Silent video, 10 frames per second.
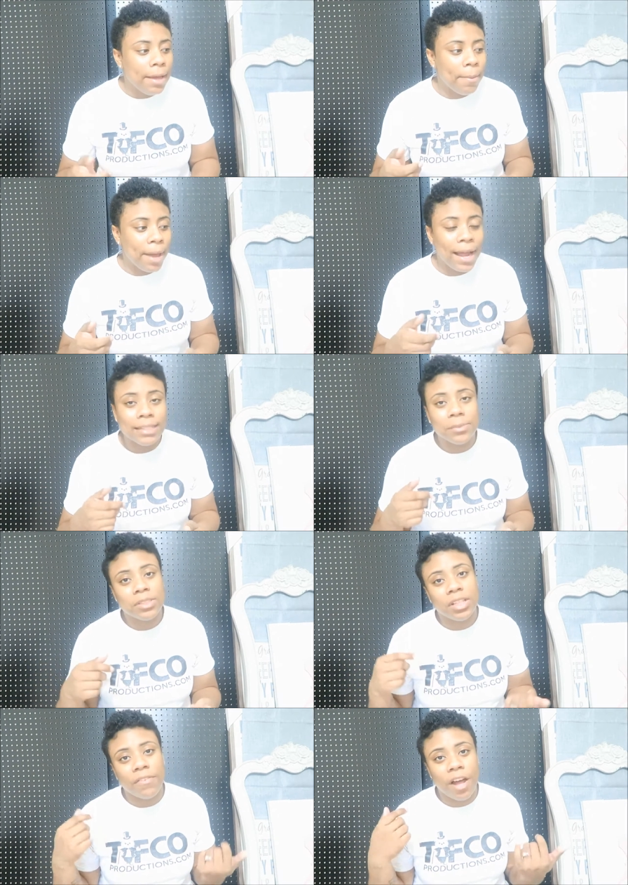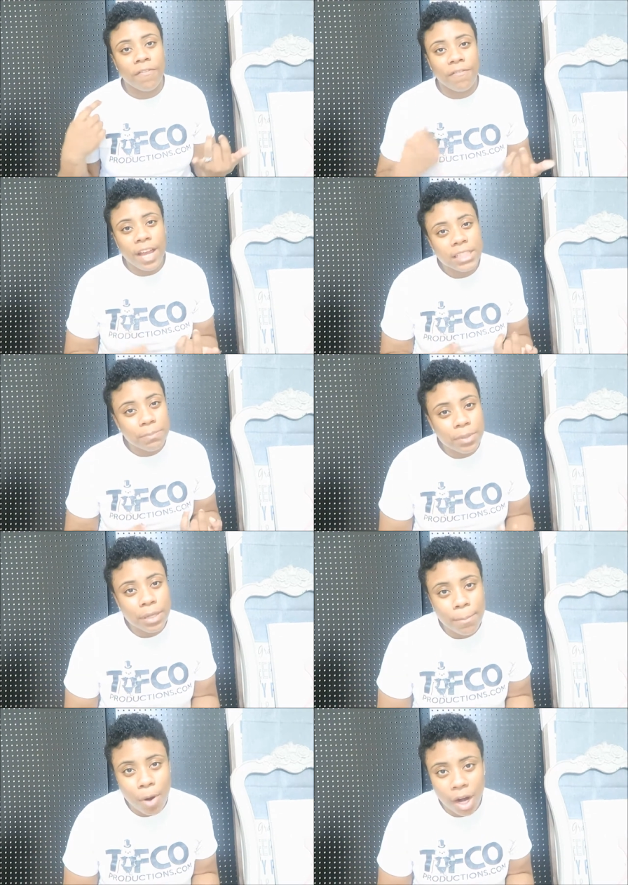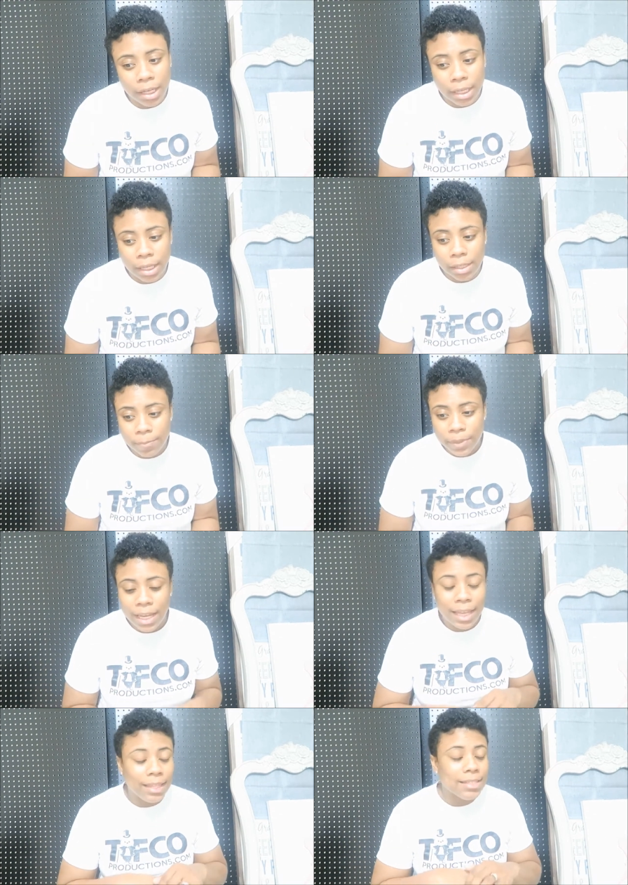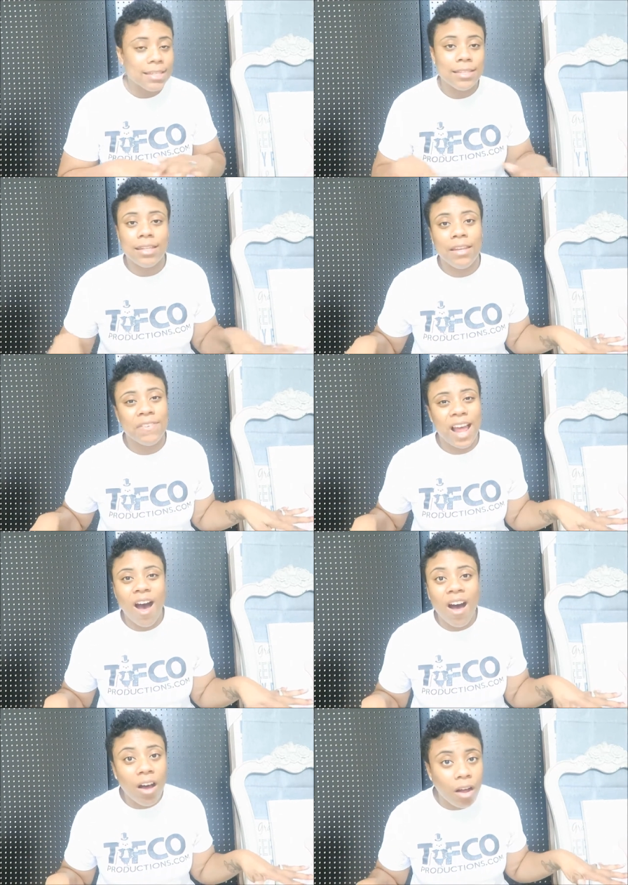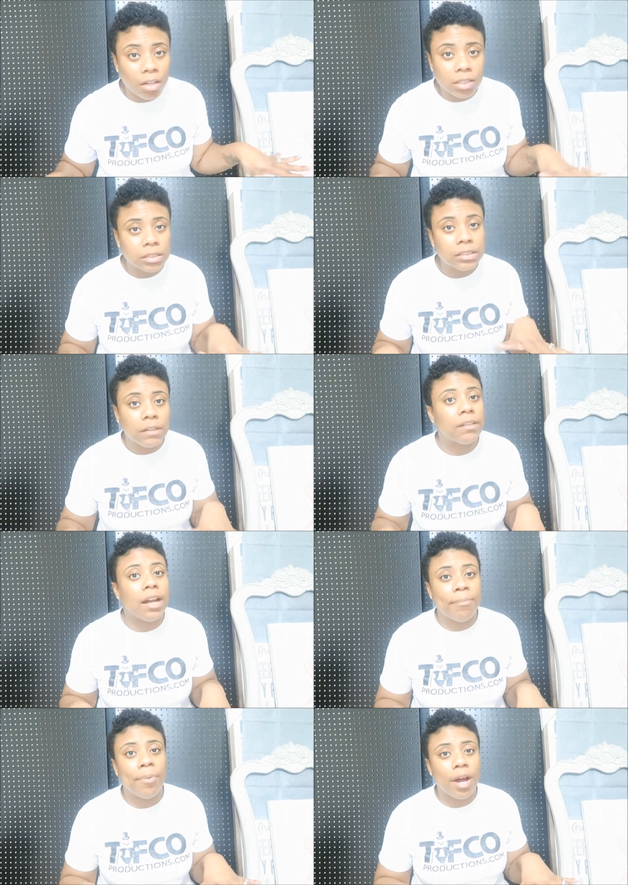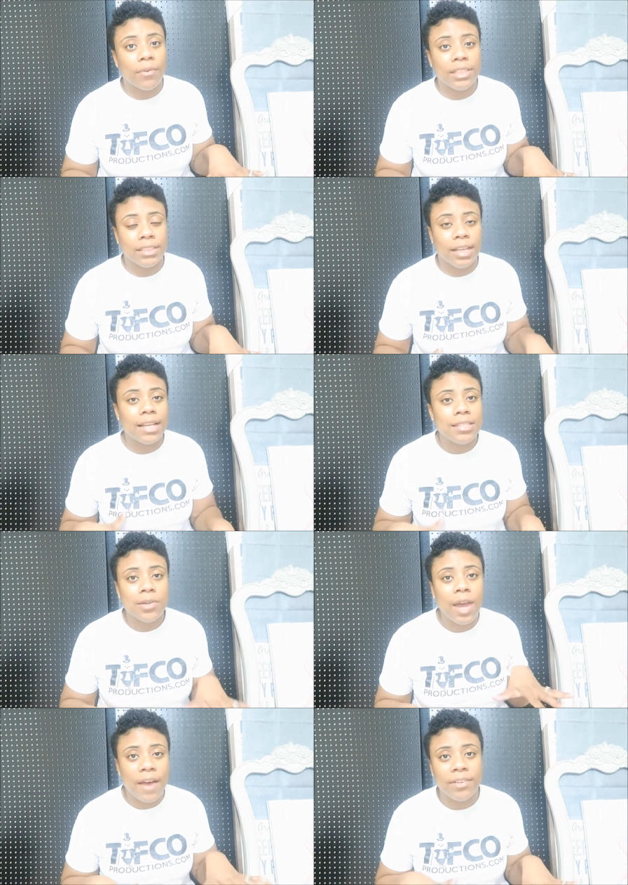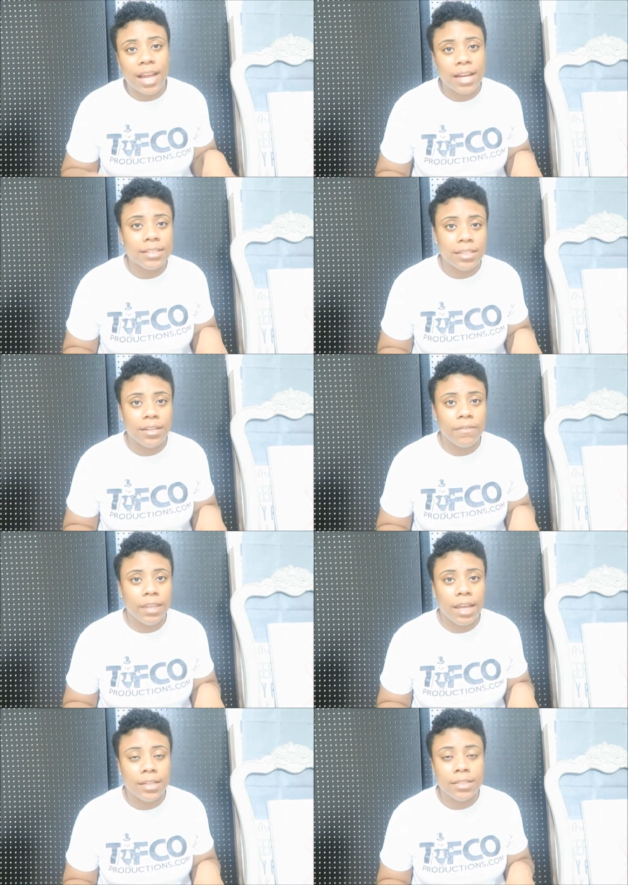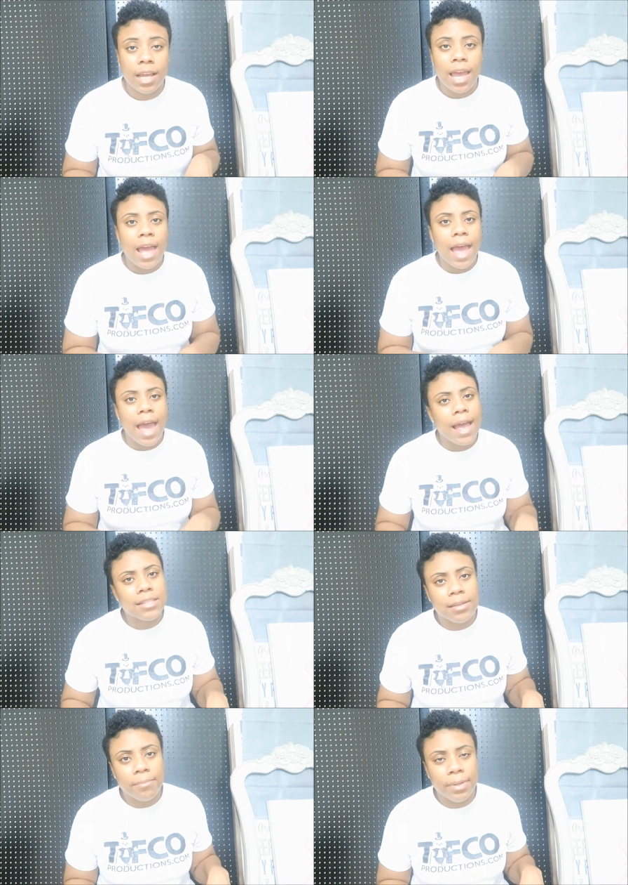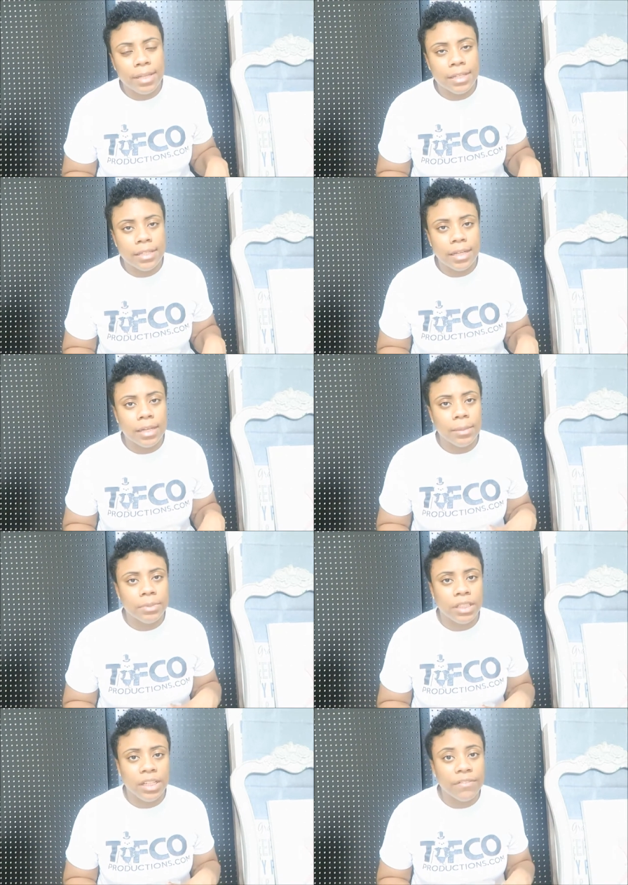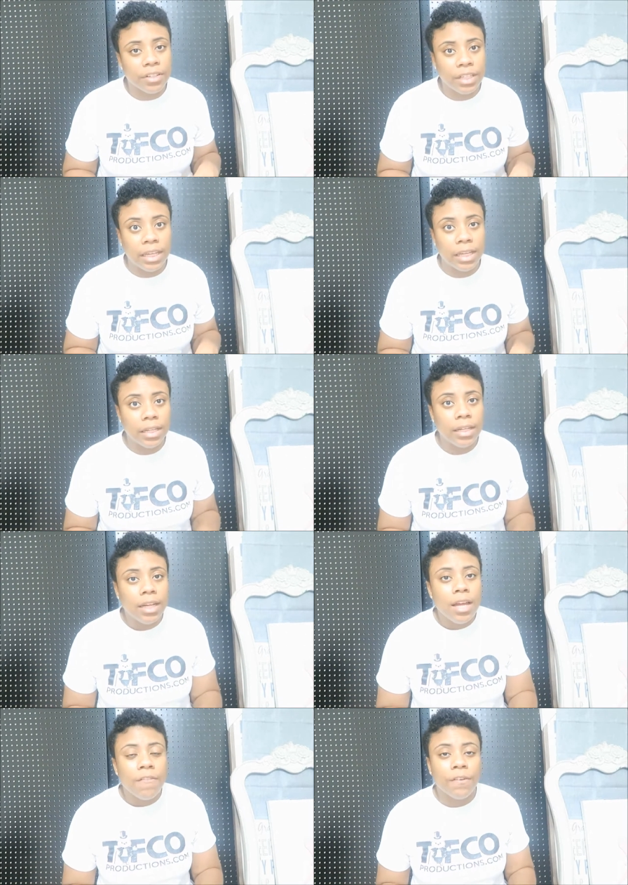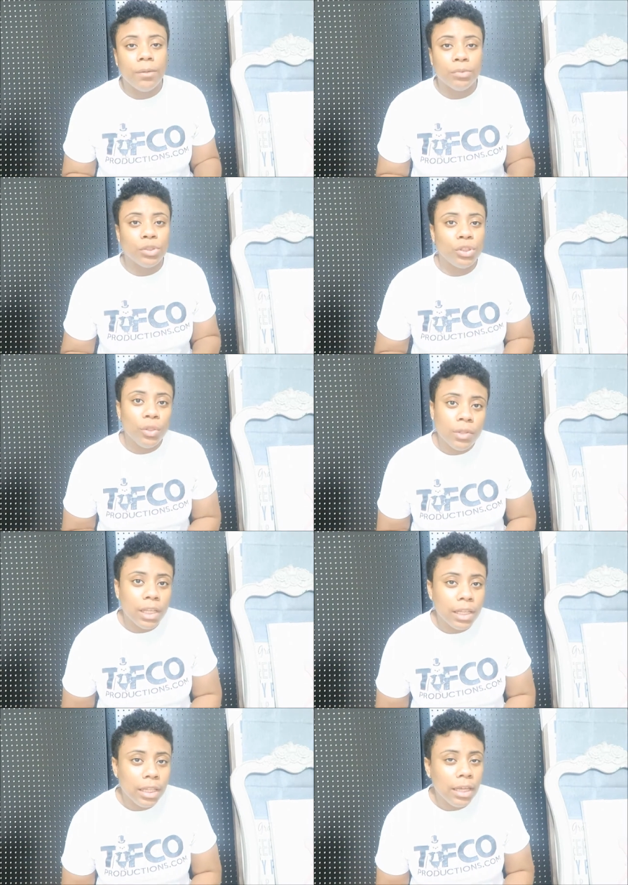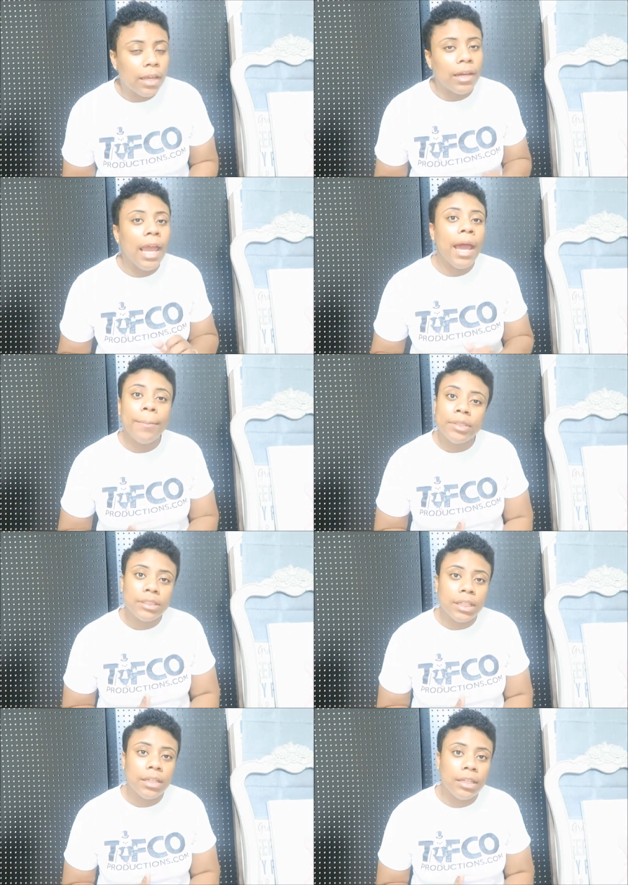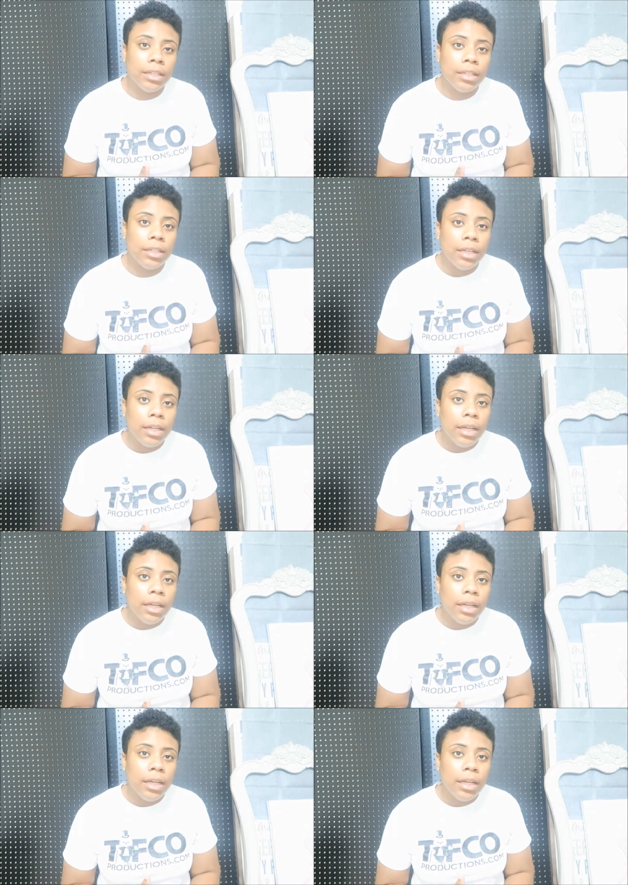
Um, I got some stuff off Facebook Market, and this isn't even all of the stuff that I bought recently. I still have a lot of stuff that hasn't been um, delivered yet from Zulily and Amazon